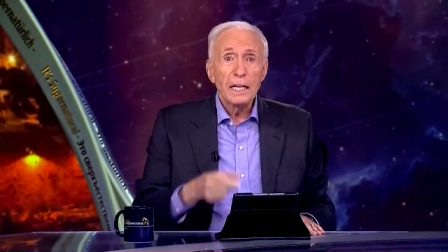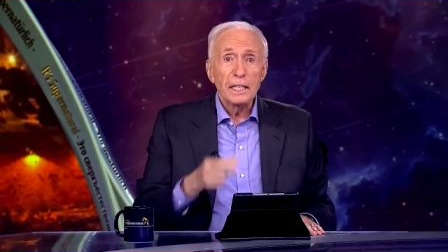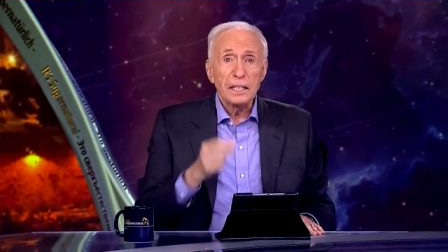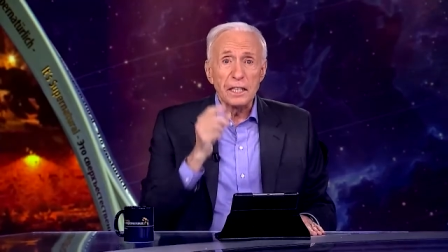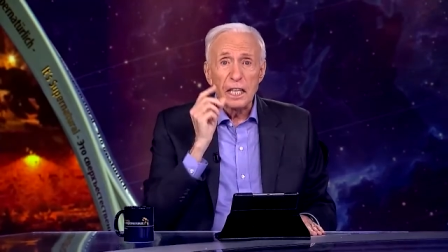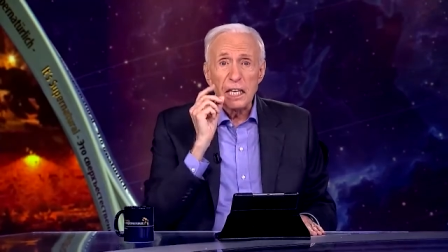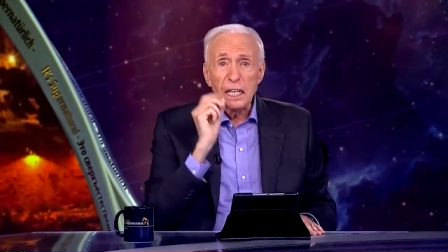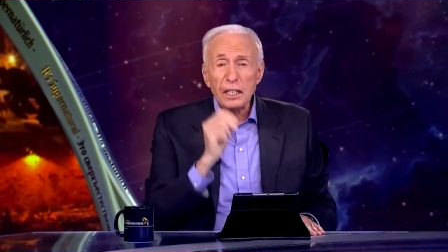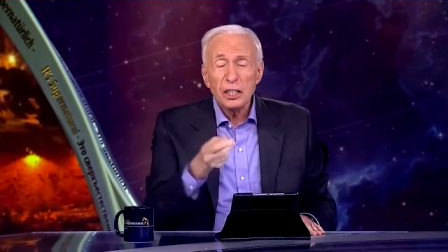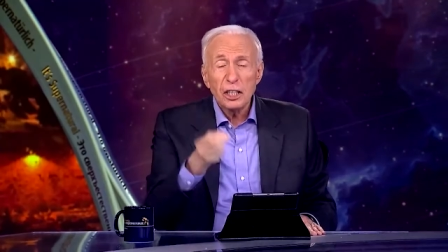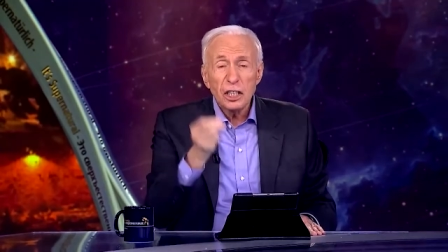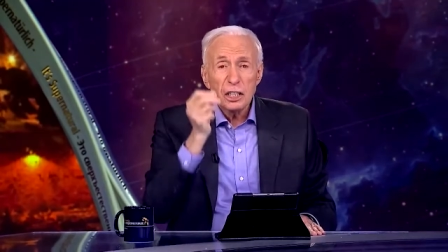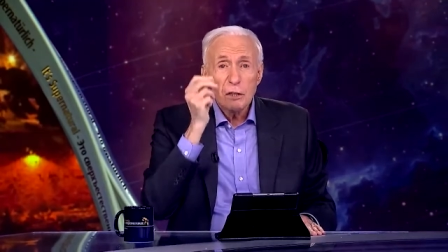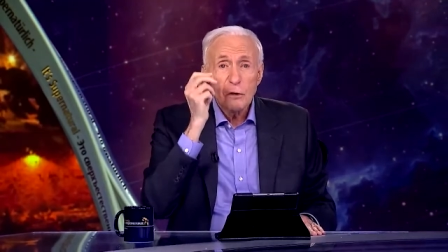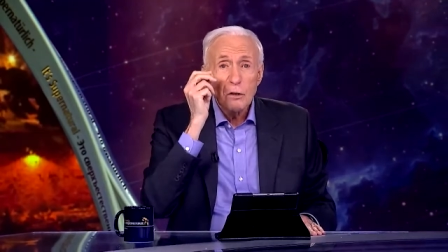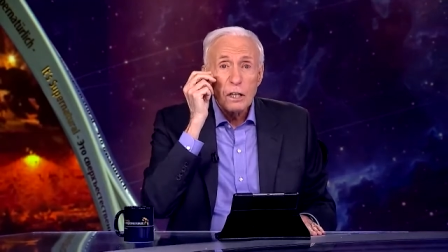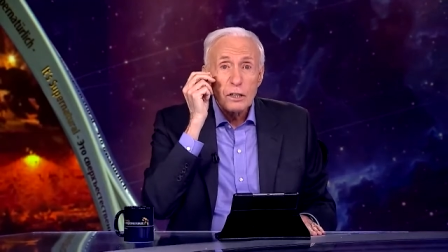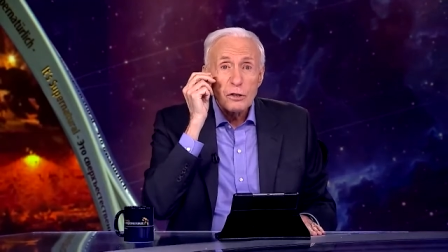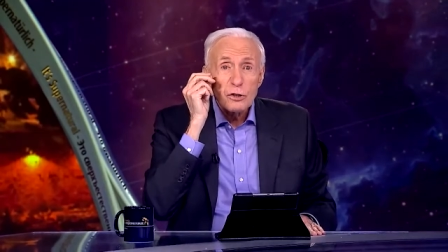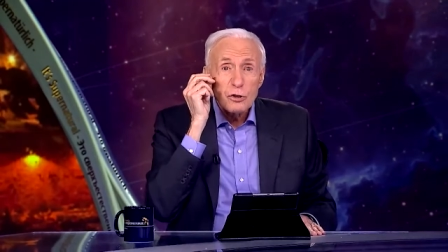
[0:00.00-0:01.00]
This
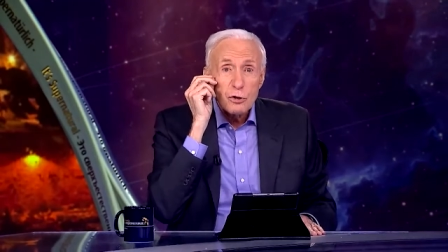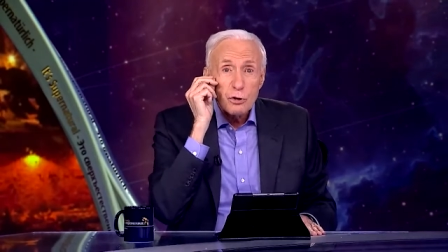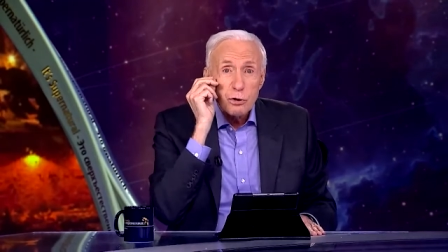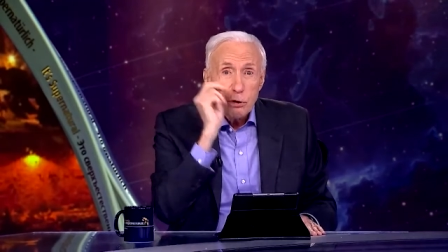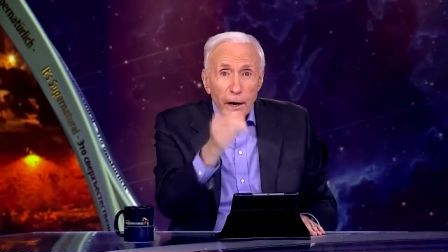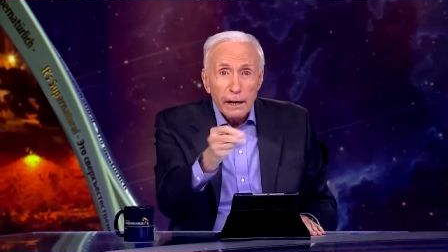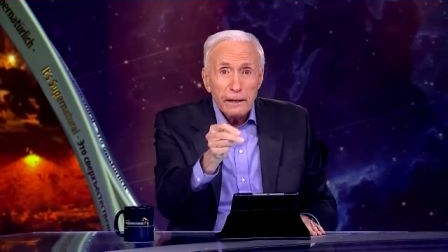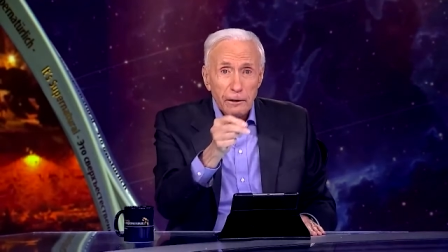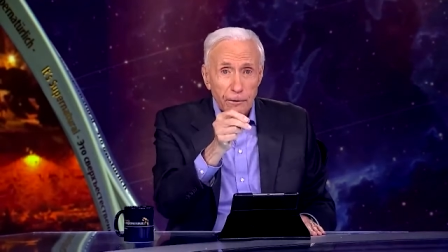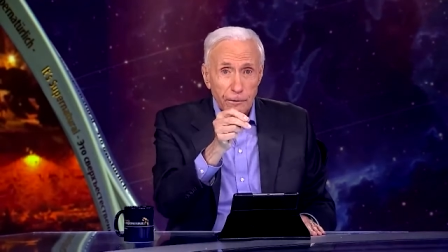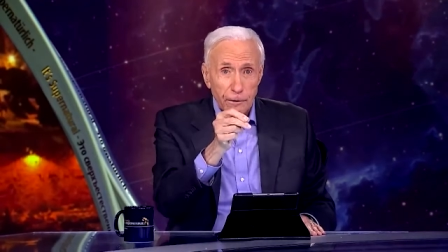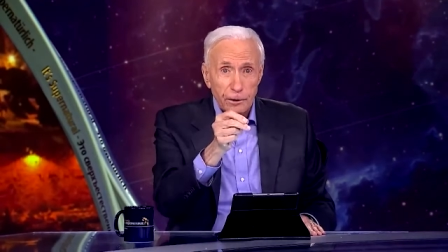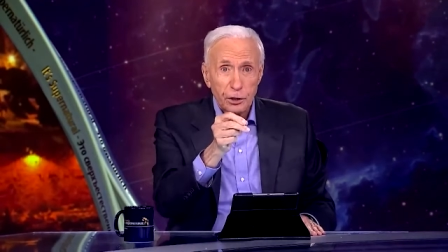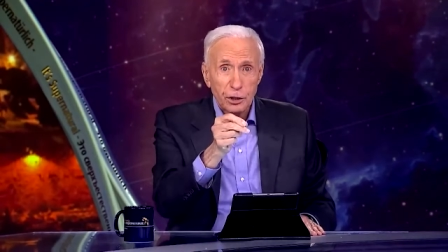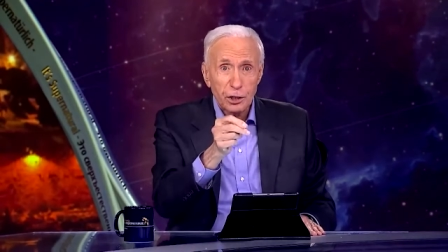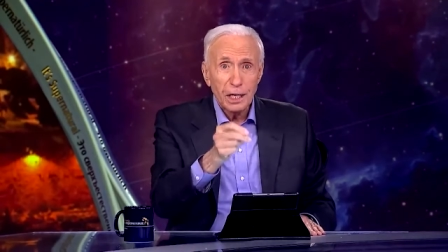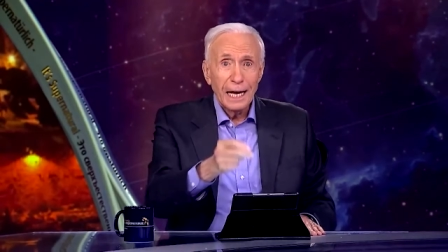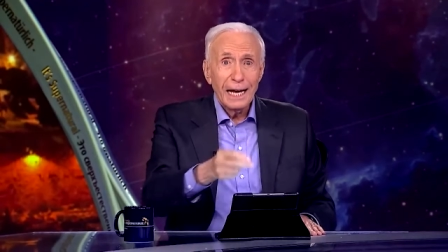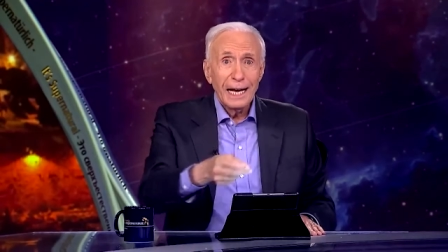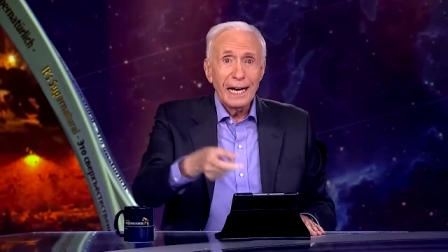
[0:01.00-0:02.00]

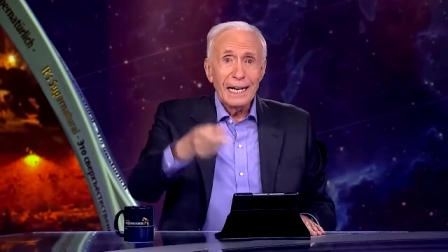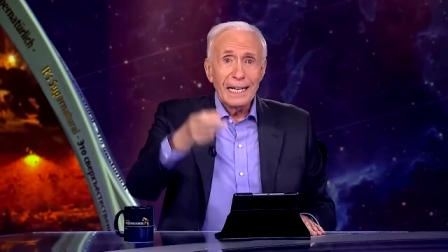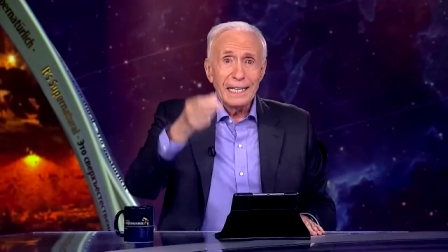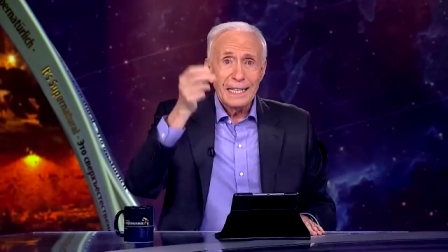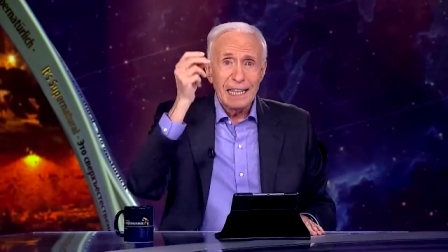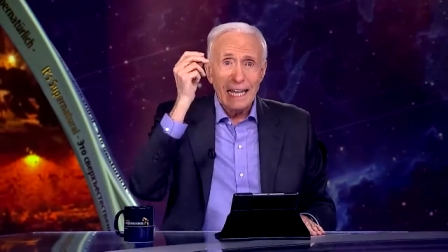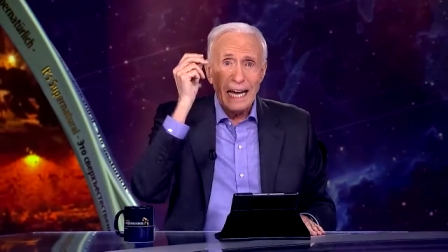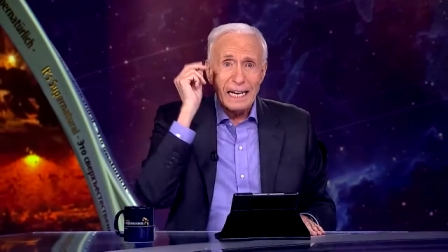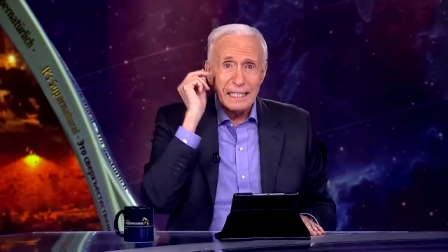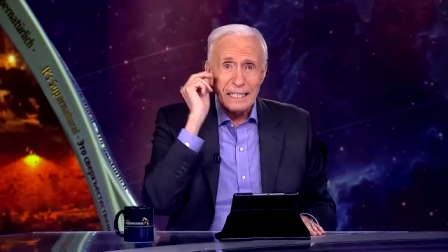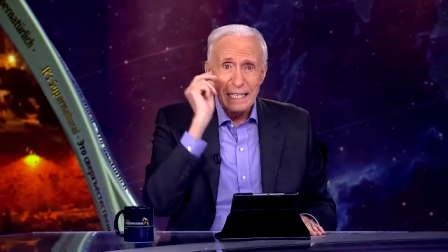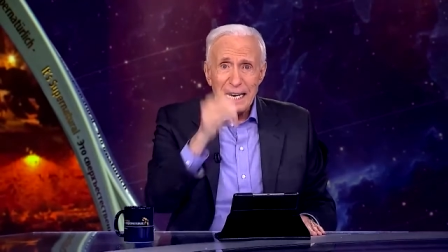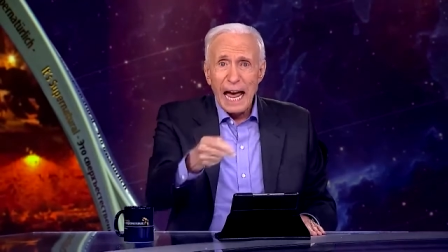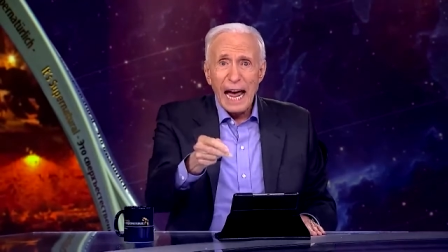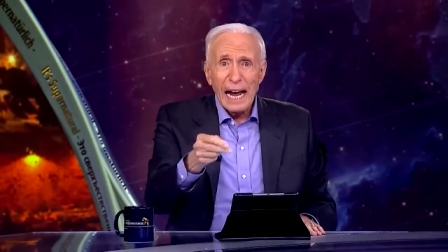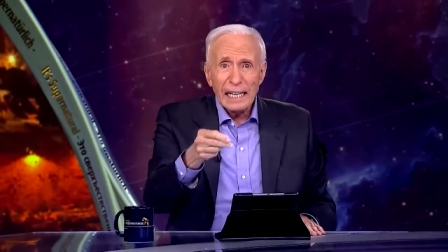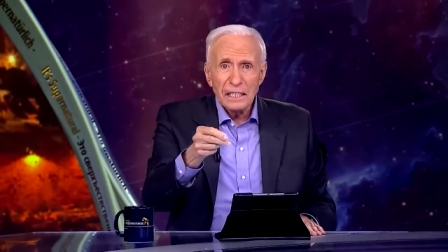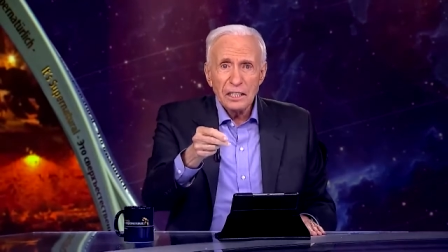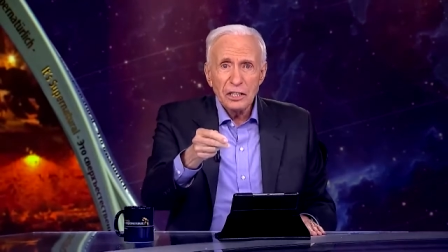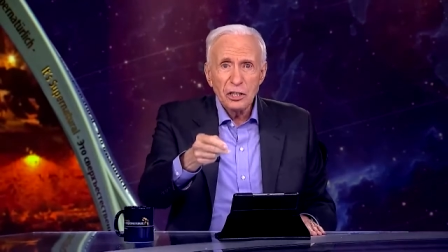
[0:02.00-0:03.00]
triggers the
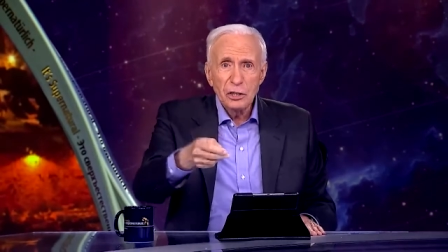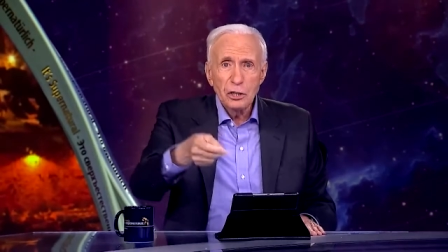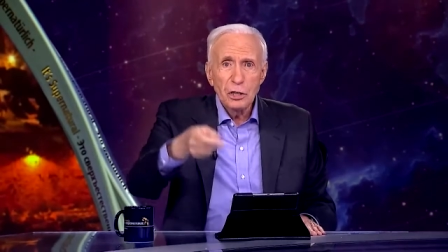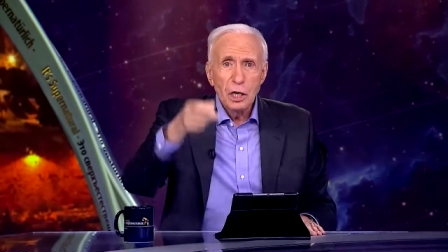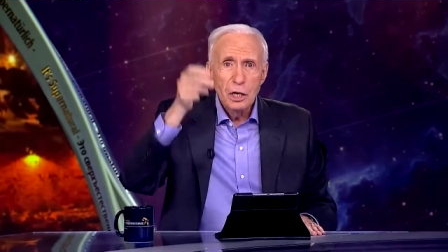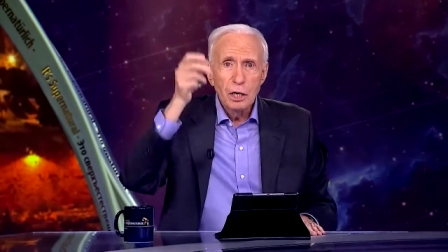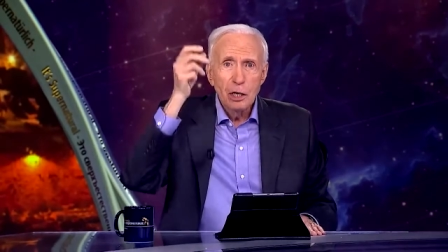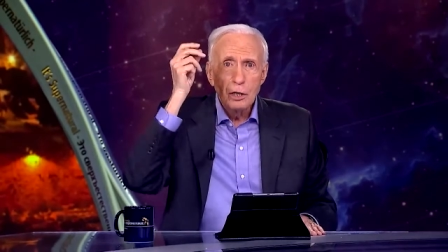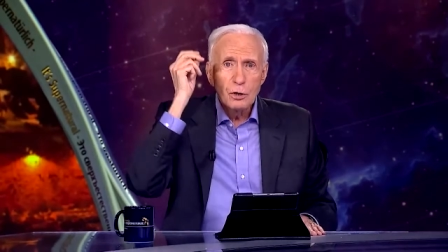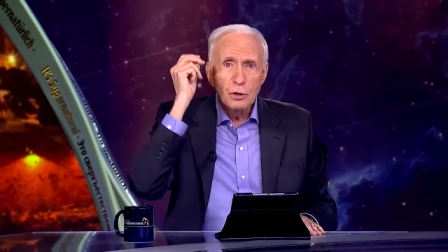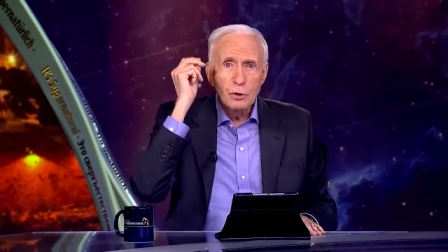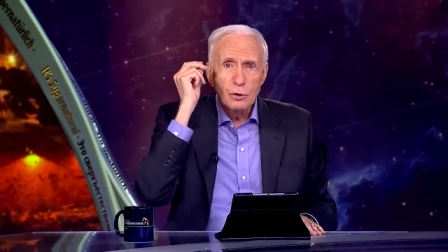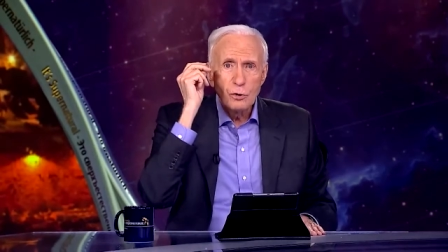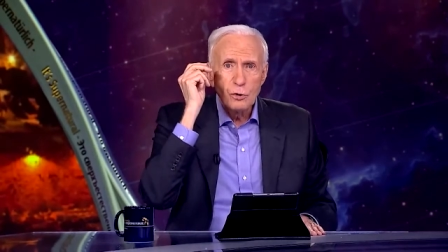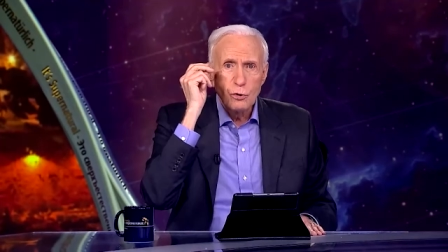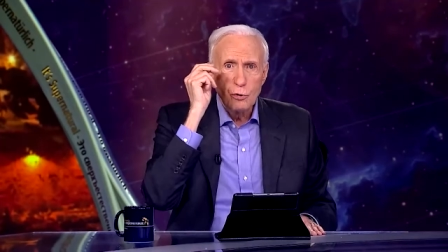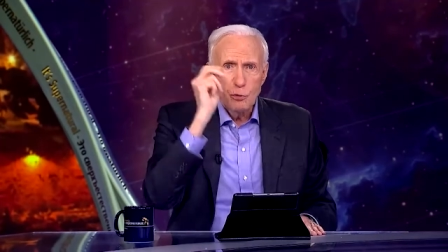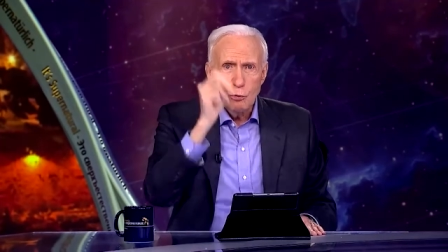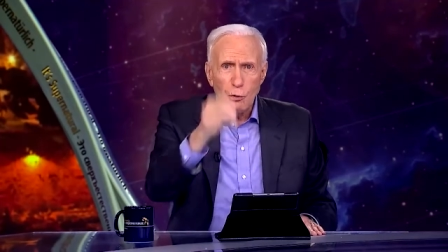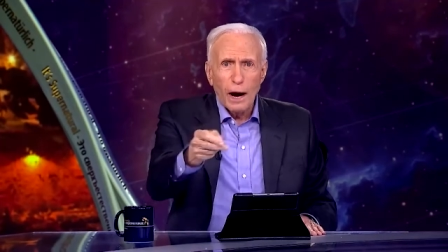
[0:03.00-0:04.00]
next
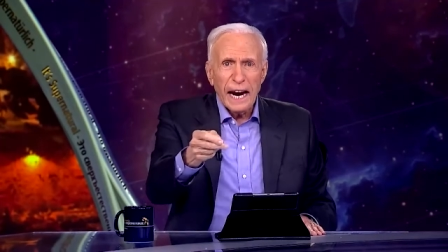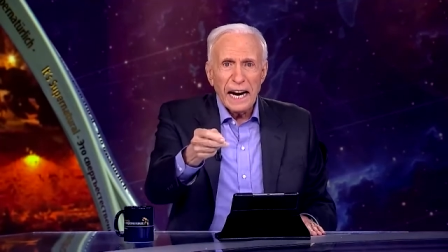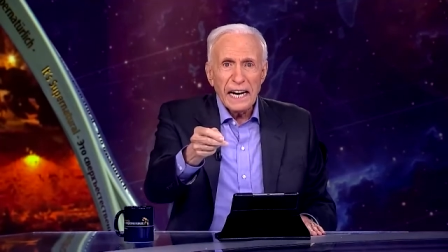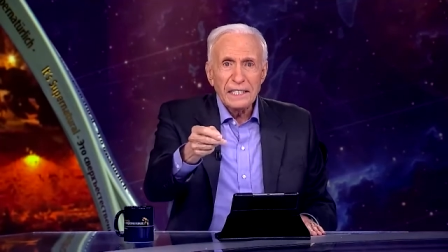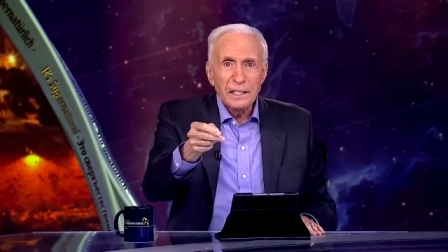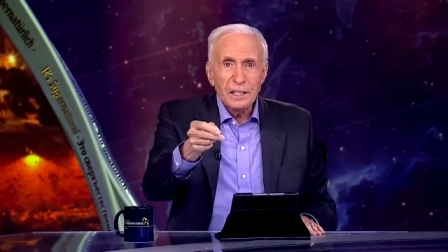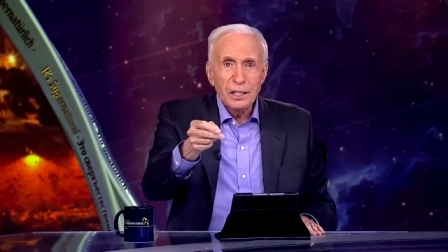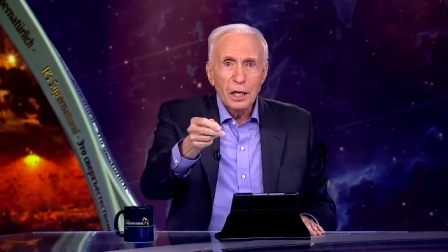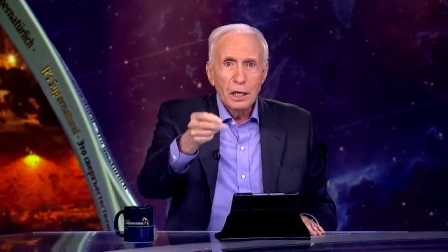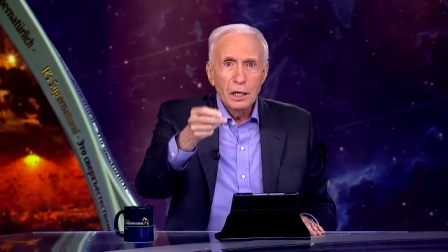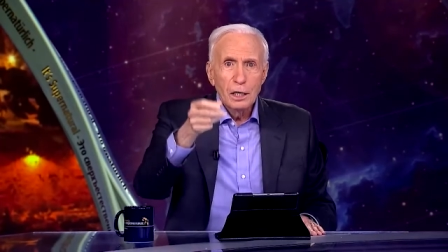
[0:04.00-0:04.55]
great